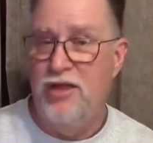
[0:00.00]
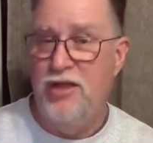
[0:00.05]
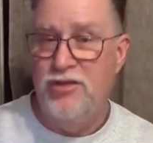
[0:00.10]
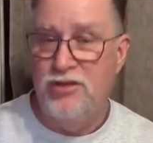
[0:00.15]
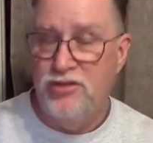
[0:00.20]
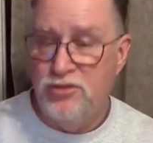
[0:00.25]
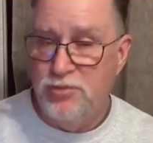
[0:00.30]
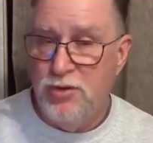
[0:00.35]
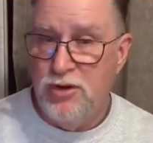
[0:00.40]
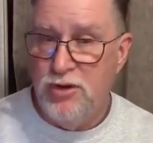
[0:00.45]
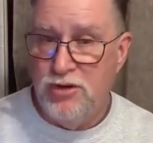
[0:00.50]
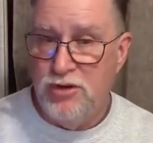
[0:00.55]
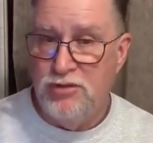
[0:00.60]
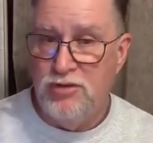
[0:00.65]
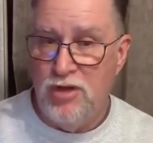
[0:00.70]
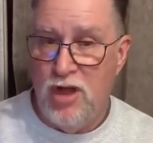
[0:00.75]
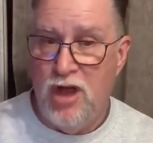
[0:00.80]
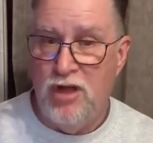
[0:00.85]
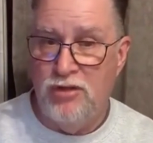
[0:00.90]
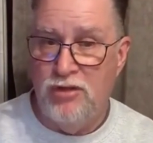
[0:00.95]
the Spirit of
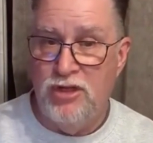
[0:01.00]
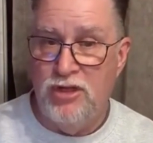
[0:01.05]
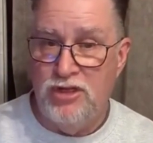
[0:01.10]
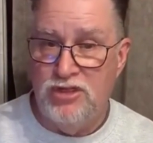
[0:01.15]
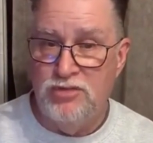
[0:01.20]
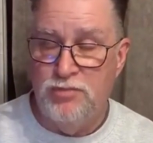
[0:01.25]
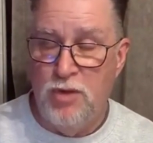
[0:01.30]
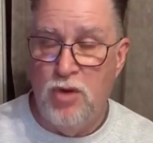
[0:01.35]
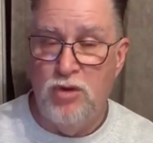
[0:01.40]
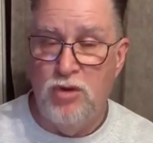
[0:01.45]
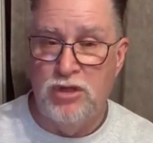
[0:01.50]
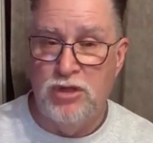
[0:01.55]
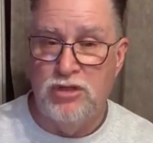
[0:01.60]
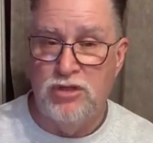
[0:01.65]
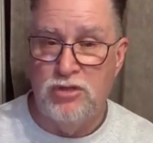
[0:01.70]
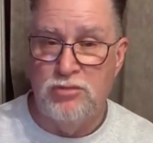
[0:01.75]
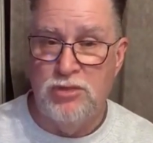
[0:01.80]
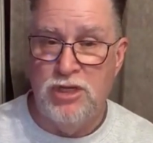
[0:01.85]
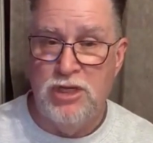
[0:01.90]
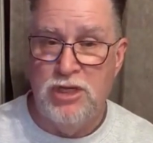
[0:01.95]
God. He spoke it
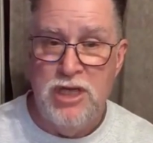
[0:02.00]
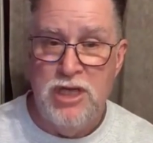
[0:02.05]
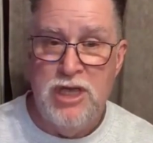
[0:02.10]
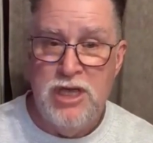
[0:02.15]
to me.